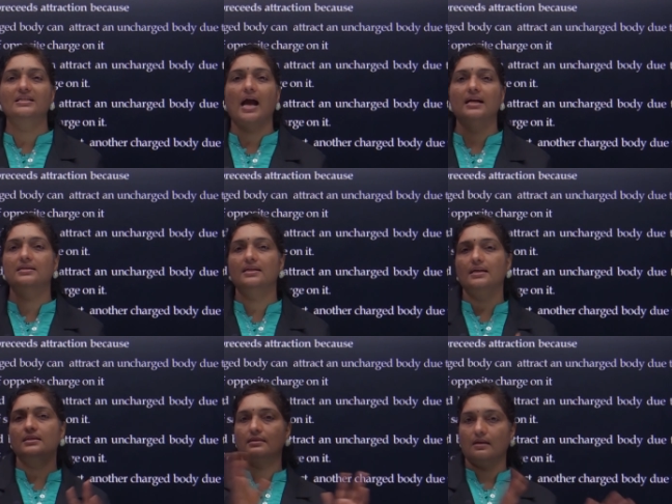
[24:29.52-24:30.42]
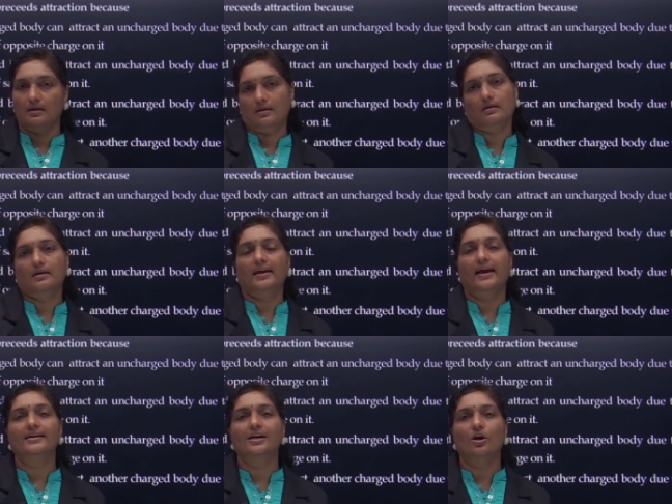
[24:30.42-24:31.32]
charge is
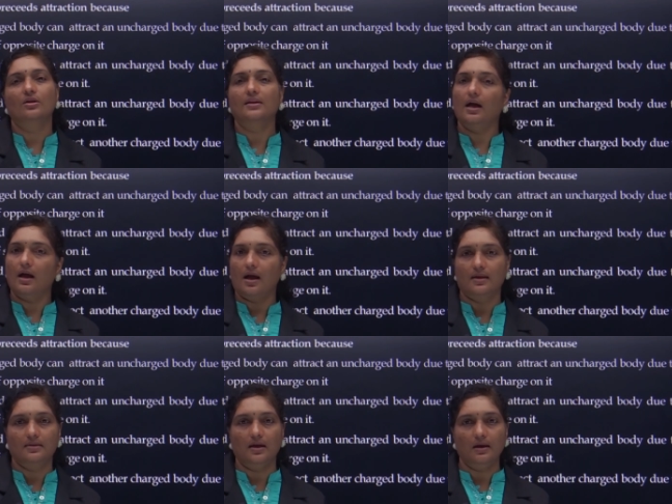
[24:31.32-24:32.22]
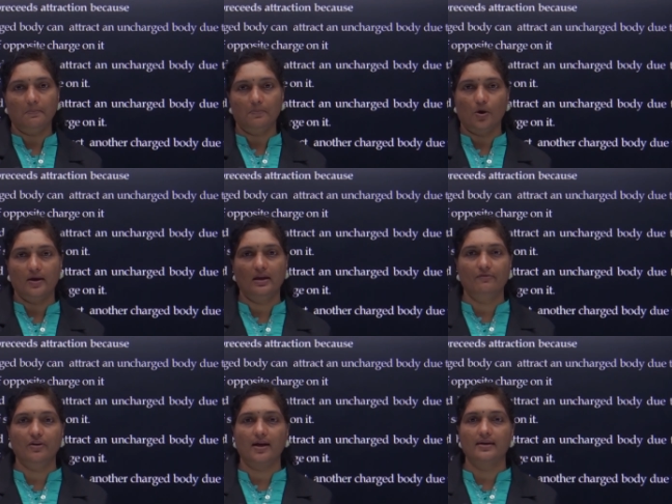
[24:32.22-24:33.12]
created on the other body.
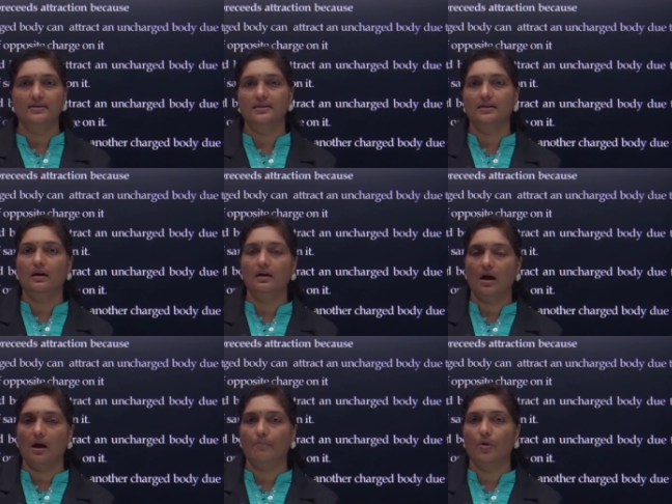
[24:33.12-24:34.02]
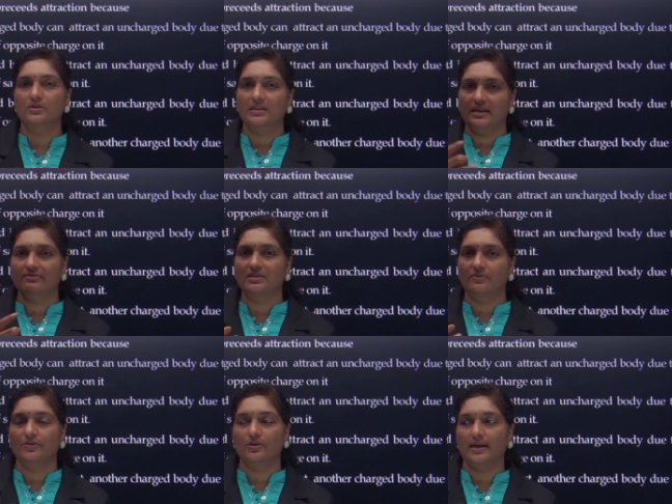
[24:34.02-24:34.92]
If you consider a positive,
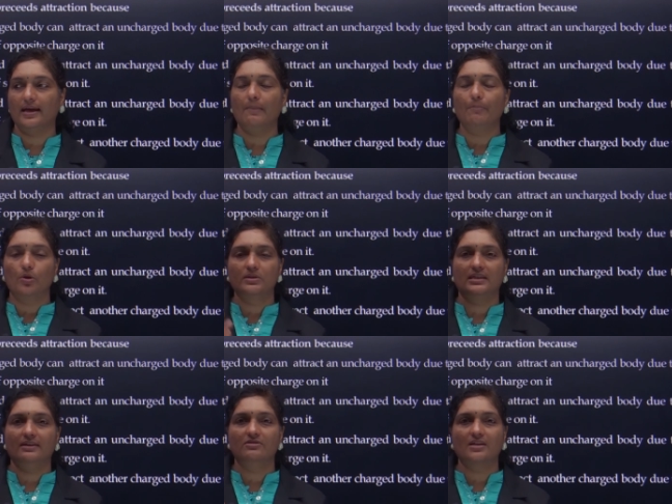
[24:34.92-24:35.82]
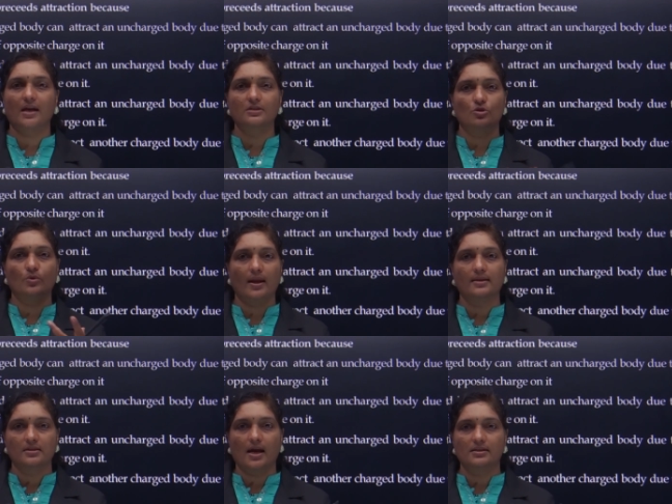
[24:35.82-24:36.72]
if you take a positive charge to an
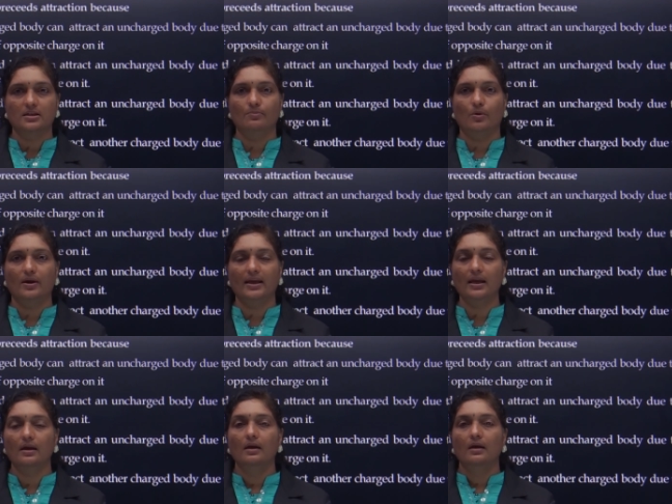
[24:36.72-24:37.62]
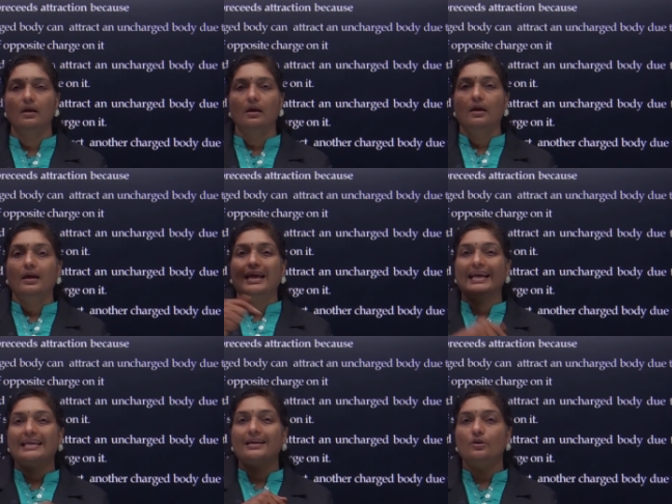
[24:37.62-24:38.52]
uncharged body,
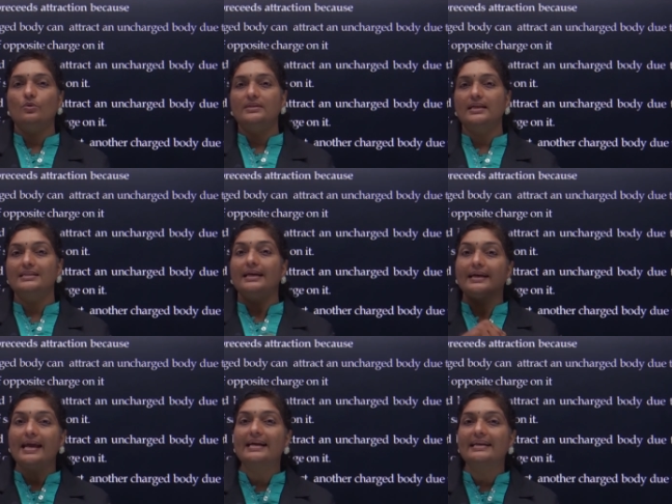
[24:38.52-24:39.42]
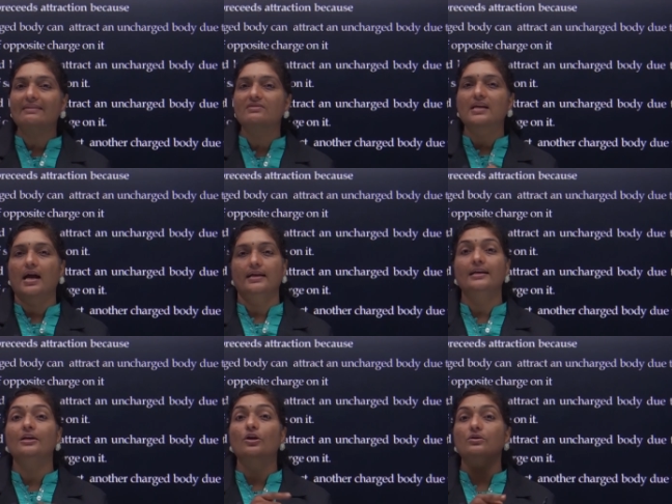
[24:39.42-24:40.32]
it induces negative charge.
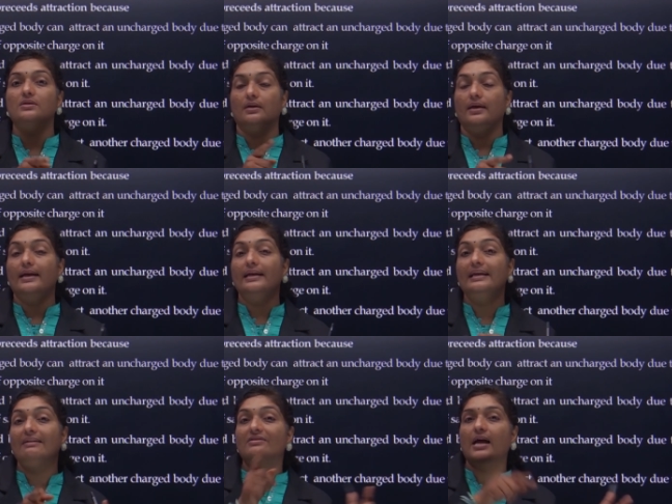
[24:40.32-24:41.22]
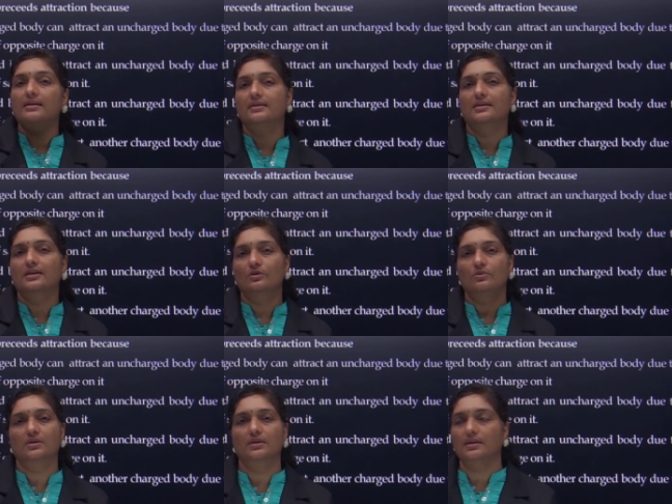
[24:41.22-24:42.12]
Negative charge is
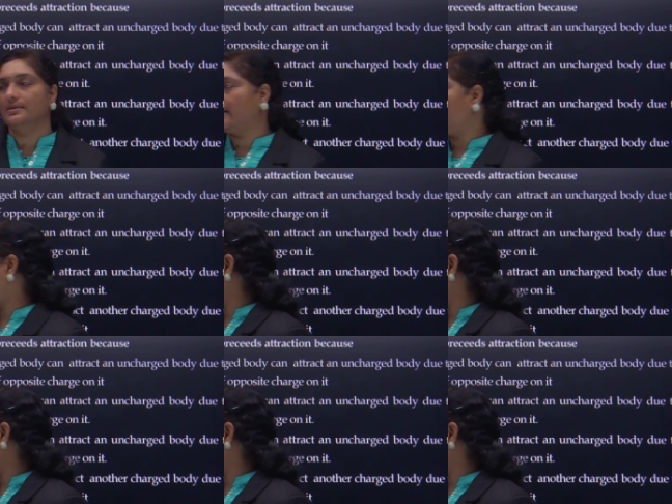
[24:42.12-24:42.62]
induced in the second